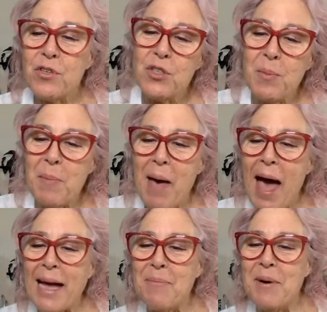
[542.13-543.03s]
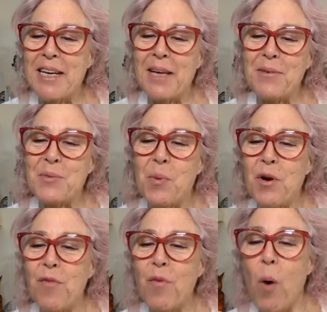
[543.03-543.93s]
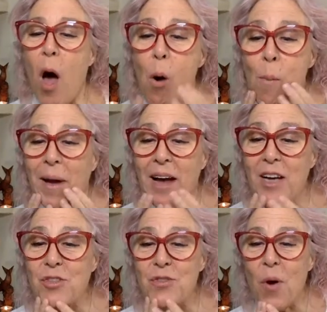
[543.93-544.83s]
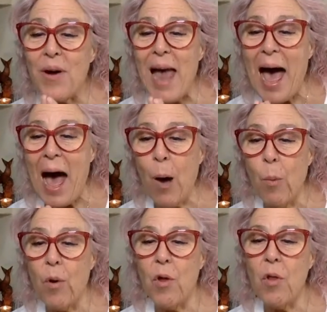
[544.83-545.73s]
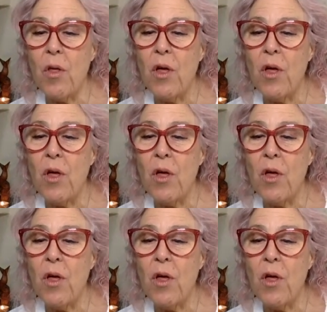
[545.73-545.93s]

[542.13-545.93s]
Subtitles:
she'll be back, but it was wonderful. Oh my gosh, you saw an owl.